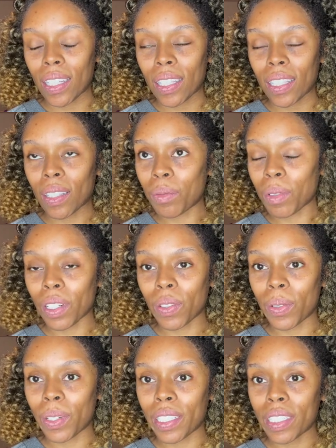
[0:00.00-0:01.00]
then we're
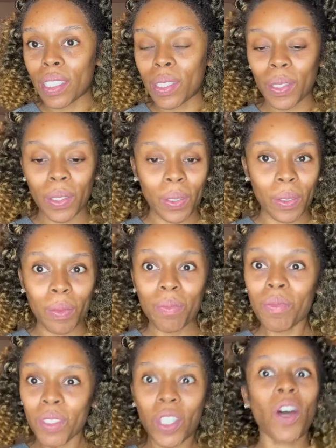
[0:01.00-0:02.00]
going to
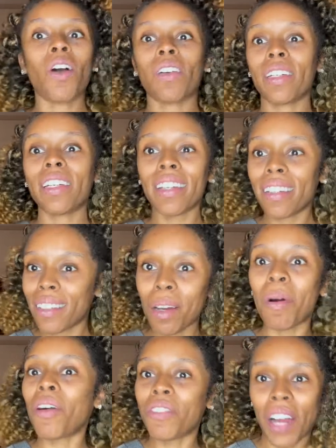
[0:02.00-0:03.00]
talk
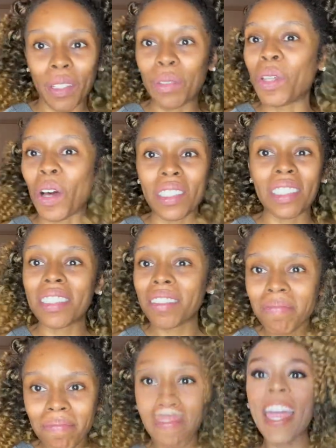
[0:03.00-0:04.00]
about final thoughts.
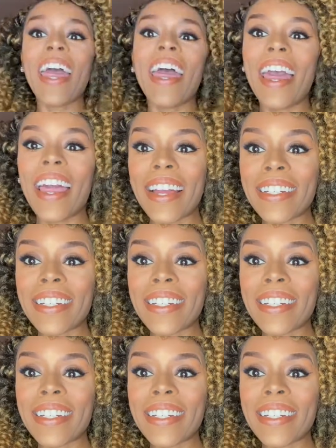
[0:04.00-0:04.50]
And